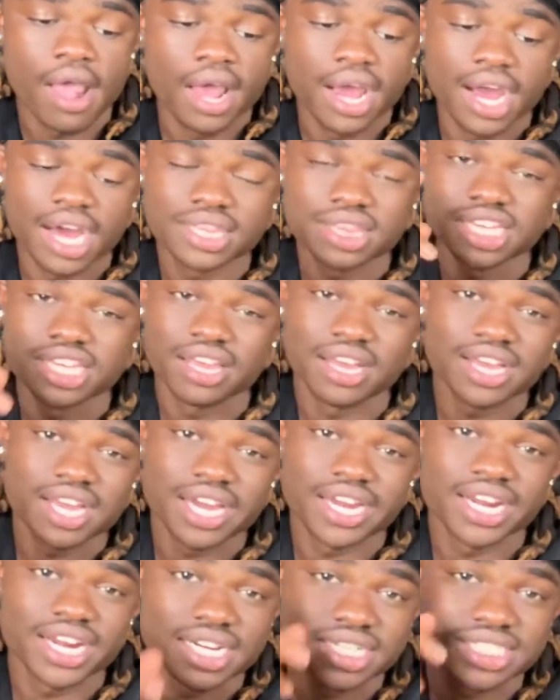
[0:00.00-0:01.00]
I think y'all
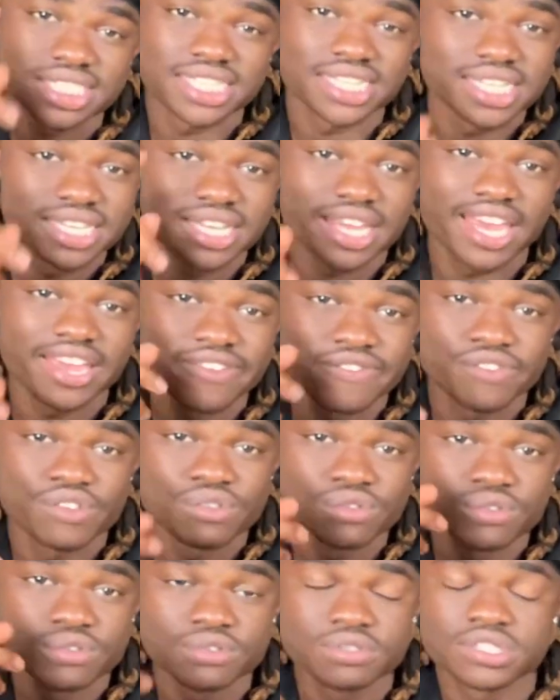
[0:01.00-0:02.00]
got at the 10k
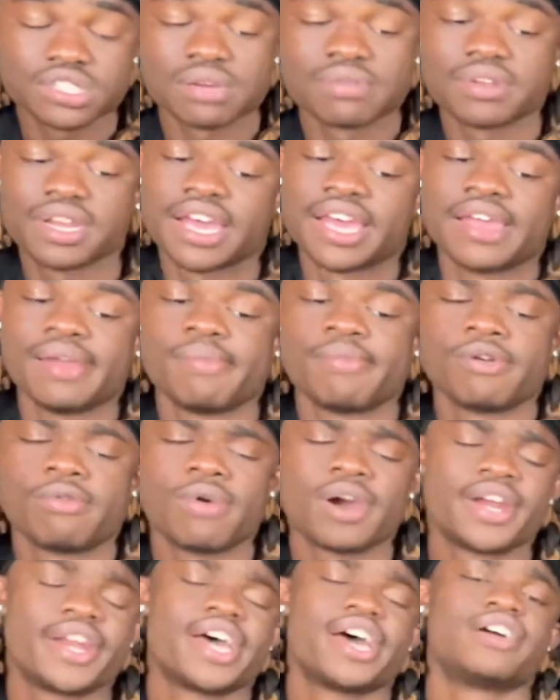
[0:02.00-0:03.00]
views. I'm like, bro, why
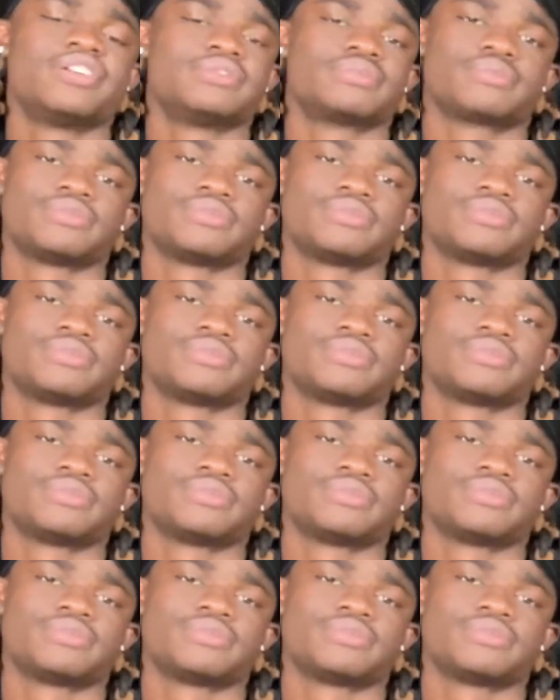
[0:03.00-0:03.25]
not?